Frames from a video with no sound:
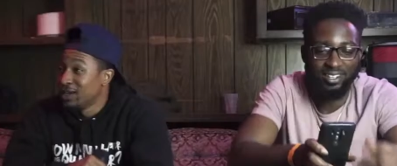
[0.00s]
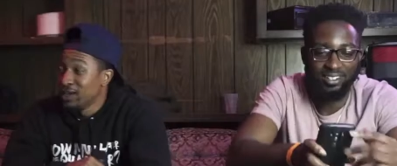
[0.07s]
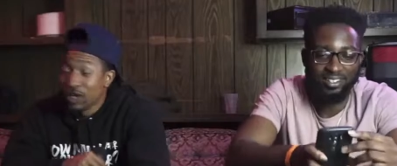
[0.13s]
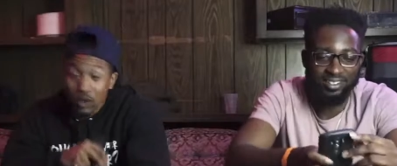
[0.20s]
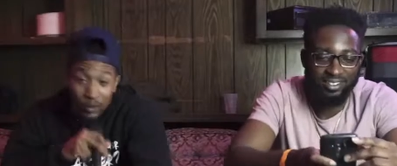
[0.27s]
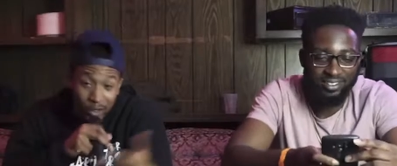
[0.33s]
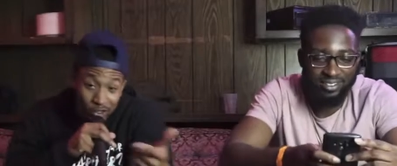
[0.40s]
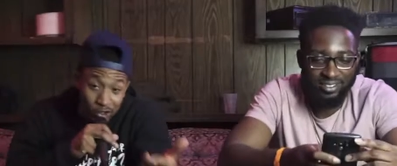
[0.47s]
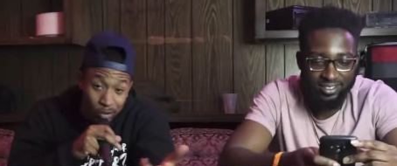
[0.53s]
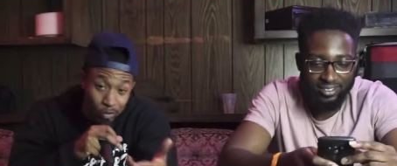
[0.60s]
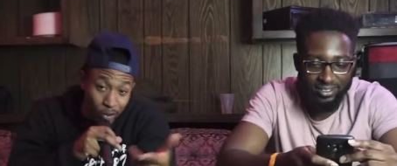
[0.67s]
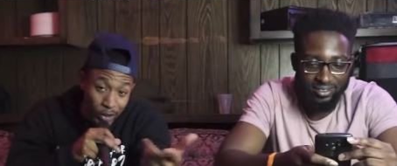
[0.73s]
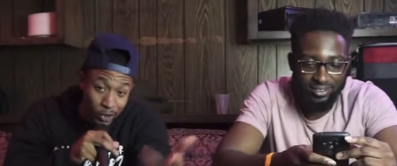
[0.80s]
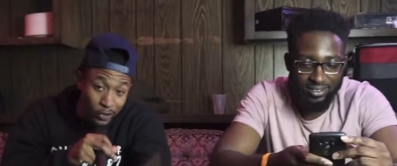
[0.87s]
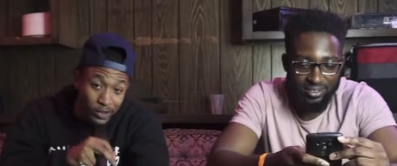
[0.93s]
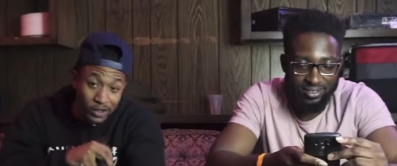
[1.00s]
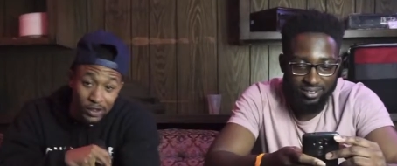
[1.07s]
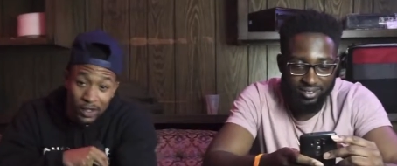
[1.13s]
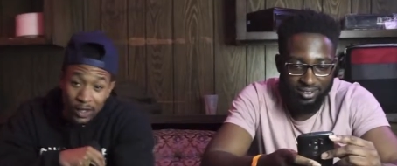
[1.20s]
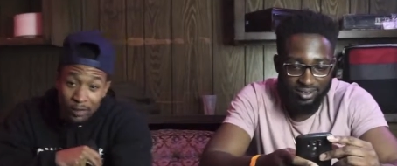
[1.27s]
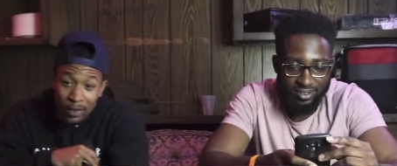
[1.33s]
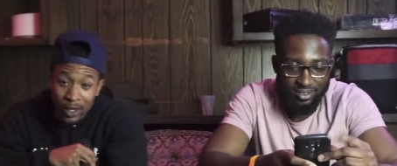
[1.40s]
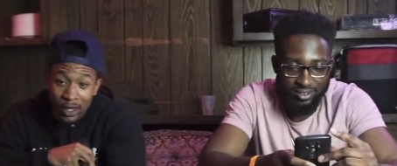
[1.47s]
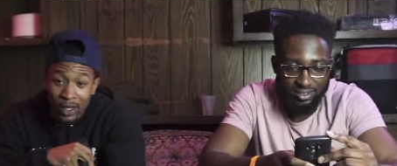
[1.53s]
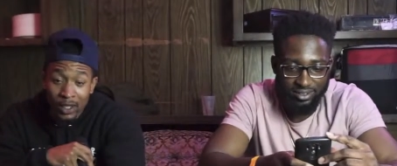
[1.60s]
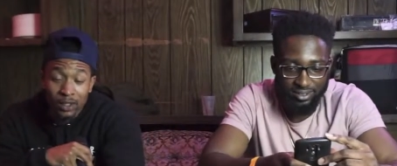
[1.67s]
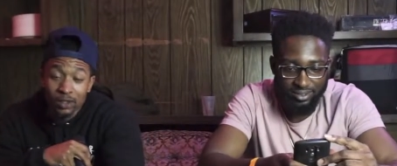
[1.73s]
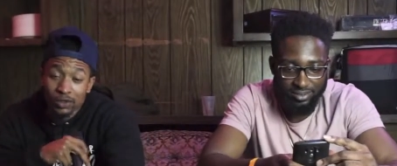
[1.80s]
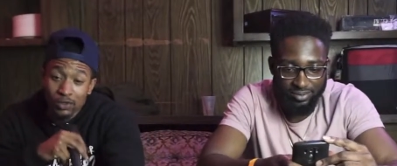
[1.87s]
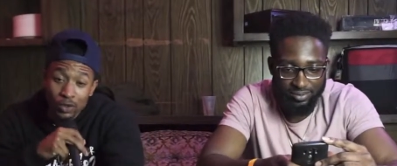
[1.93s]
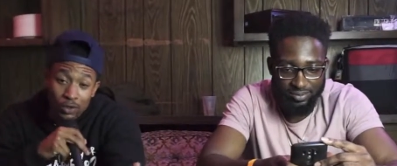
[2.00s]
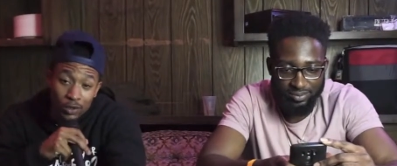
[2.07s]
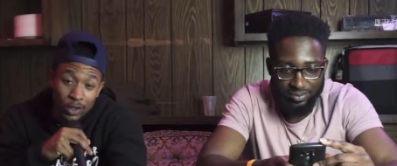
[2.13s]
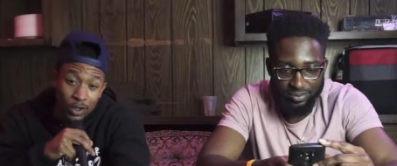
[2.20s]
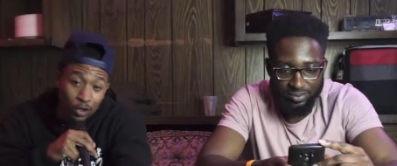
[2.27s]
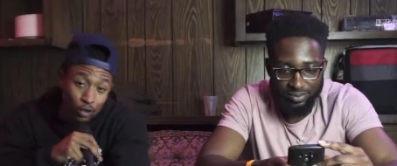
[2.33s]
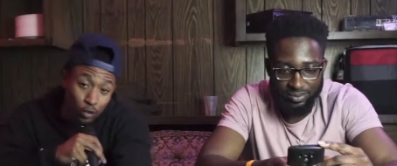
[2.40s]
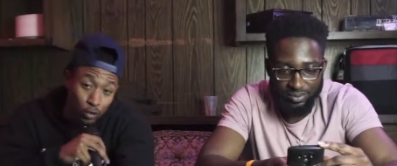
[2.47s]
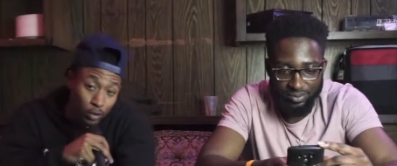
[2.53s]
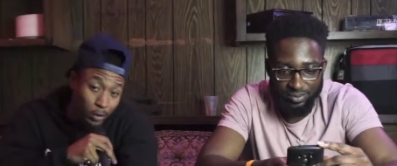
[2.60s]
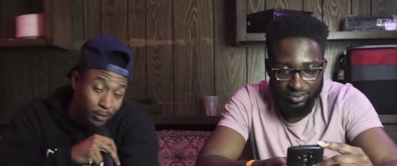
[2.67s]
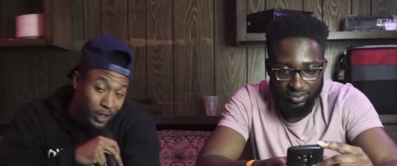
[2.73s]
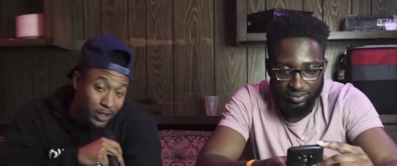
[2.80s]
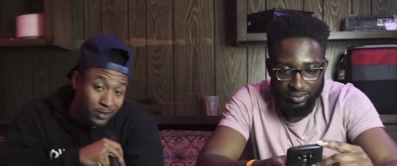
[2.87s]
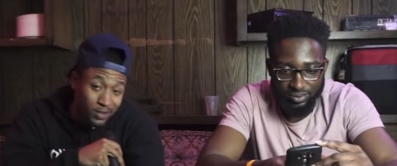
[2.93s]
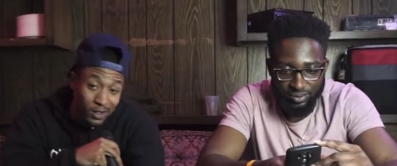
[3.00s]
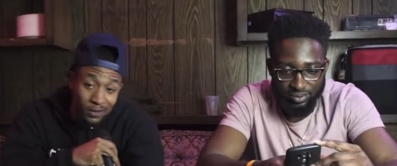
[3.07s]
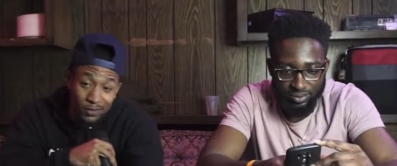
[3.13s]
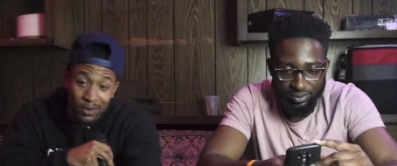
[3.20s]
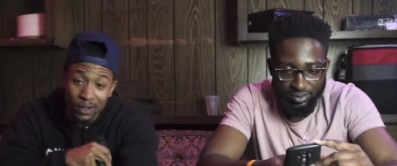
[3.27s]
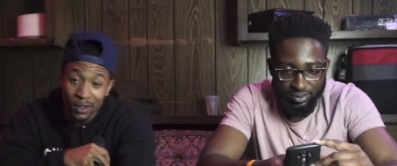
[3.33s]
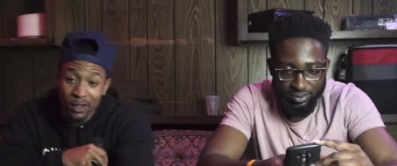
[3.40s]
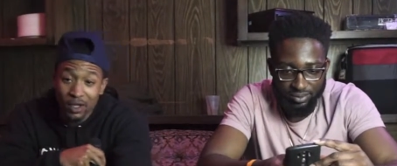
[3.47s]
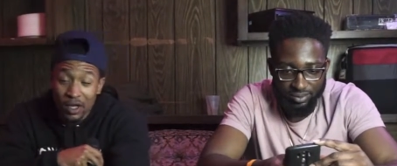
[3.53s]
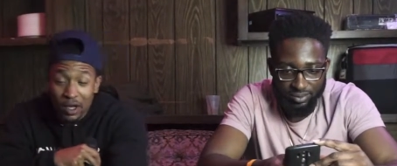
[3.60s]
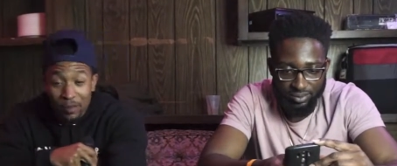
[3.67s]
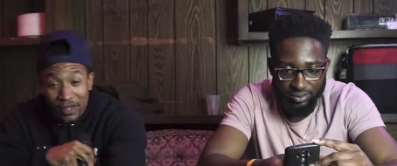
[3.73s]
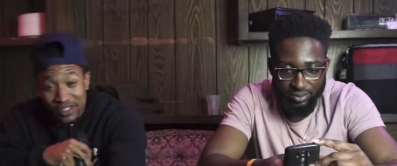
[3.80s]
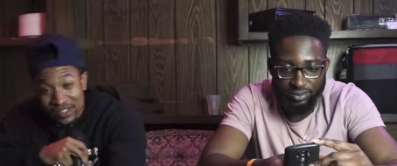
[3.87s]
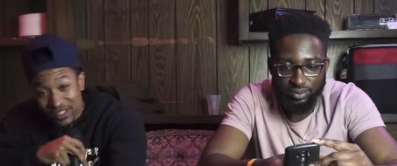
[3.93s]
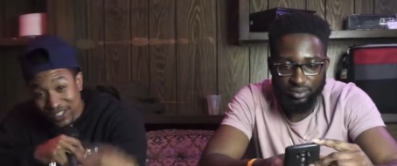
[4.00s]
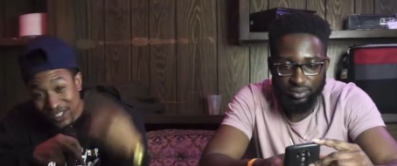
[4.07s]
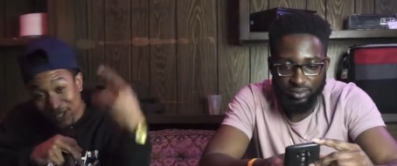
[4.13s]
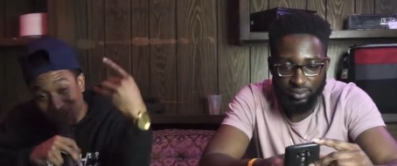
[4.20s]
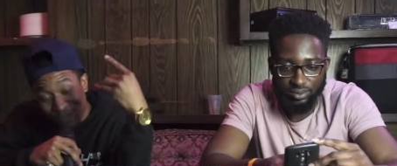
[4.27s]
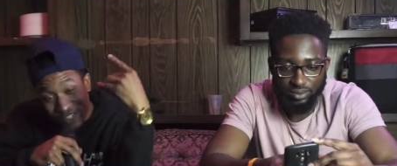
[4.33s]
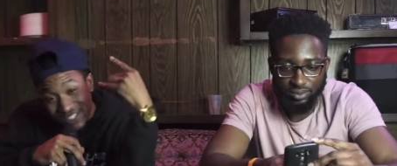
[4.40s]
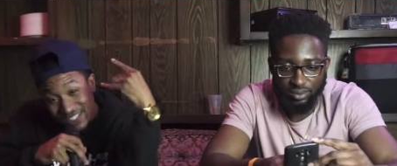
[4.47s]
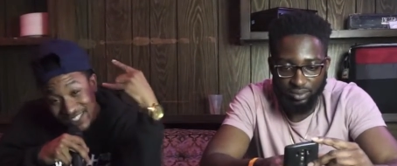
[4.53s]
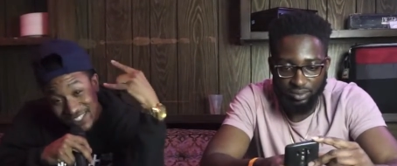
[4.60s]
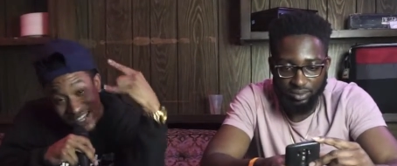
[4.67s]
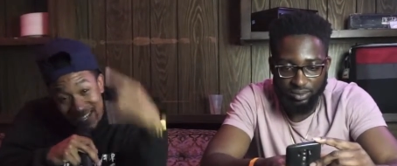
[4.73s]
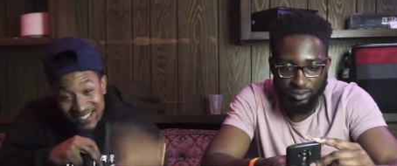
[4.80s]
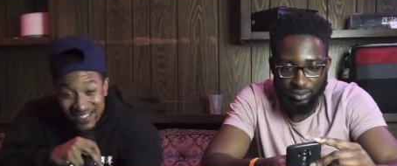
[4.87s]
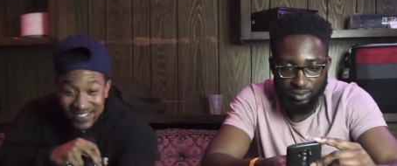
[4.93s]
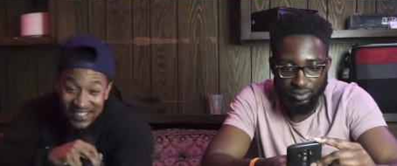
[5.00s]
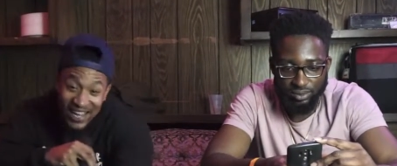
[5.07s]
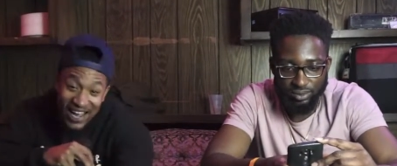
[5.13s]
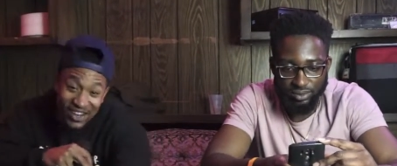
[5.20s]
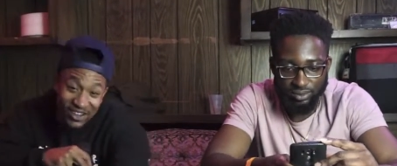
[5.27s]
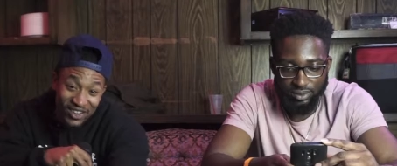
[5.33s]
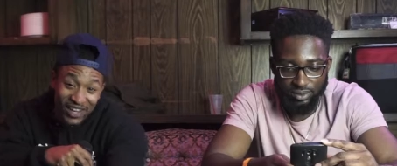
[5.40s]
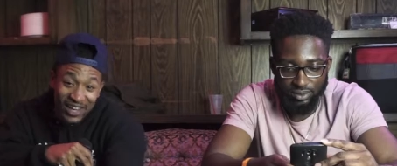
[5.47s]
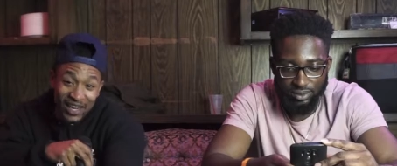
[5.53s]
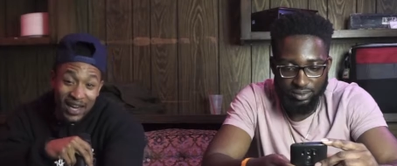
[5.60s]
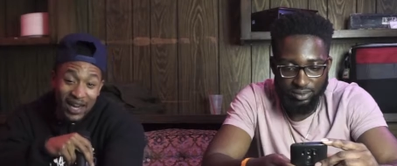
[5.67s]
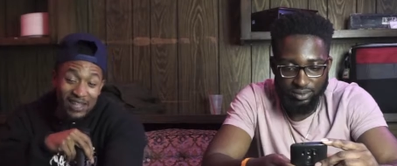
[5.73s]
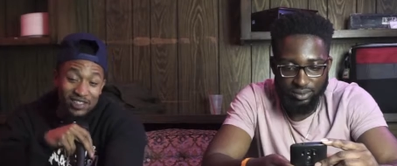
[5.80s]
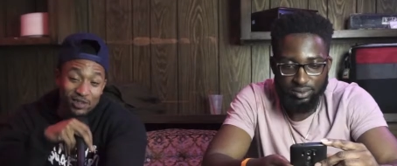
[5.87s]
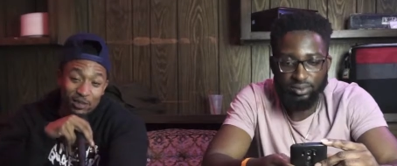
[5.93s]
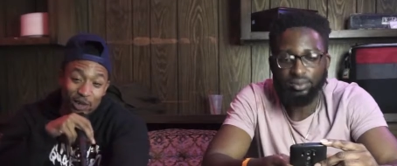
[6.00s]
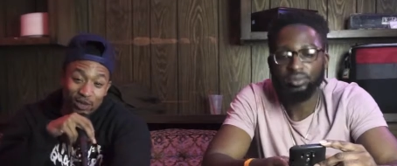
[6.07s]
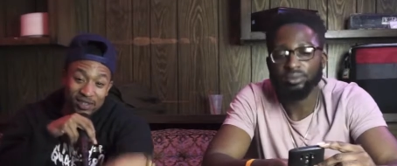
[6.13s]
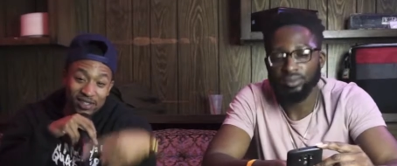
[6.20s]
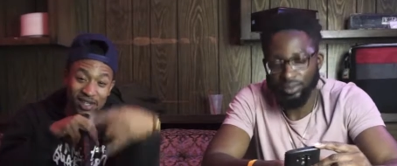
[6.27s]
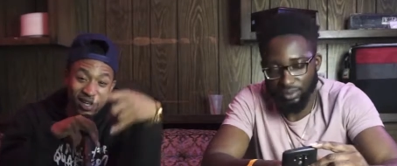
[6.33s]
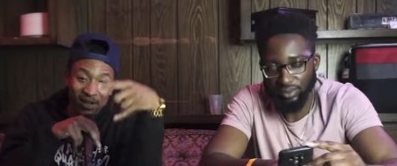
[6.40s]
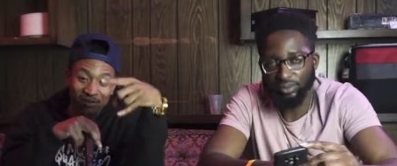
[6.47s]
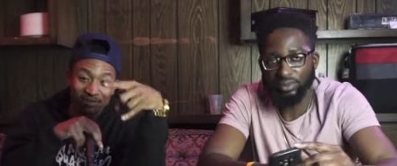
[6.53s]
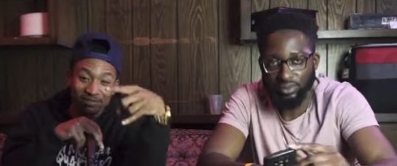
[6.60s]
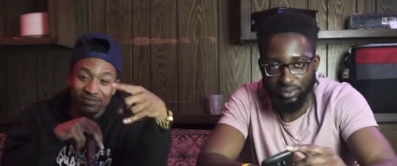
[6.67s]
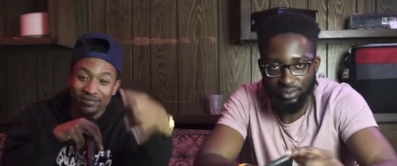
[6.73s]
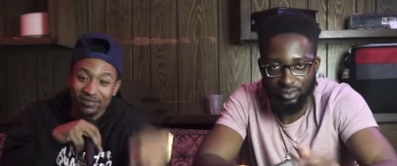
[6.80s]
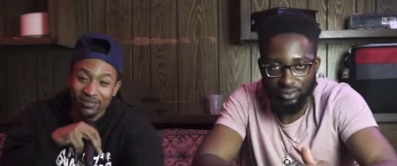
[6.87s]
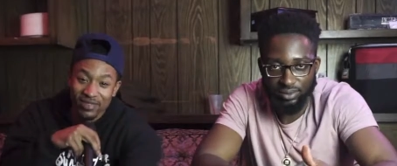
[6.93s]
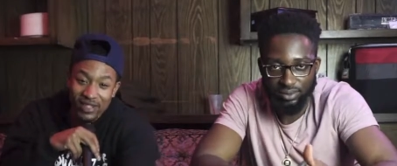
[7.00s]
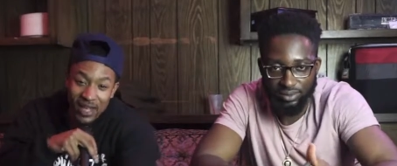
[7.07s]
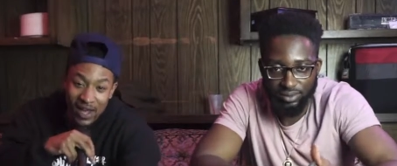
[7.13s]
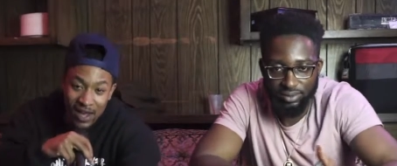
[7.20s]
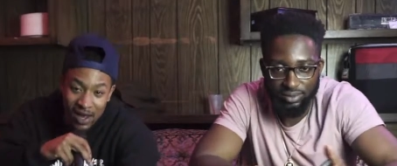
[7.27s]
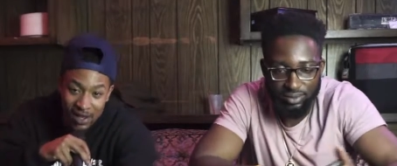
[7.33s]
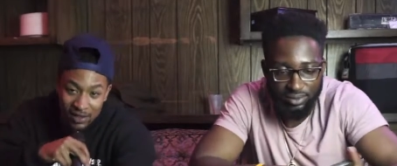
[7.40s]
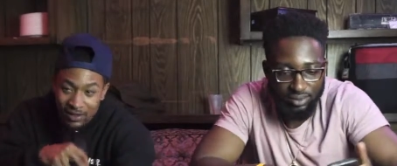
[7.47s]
Speaker 1: Yo, it's your boy Kris J, man. You tune in to Cruel Committee TV. Make sure you don't fucking change the dial on that guy. Smoke some. Yeah.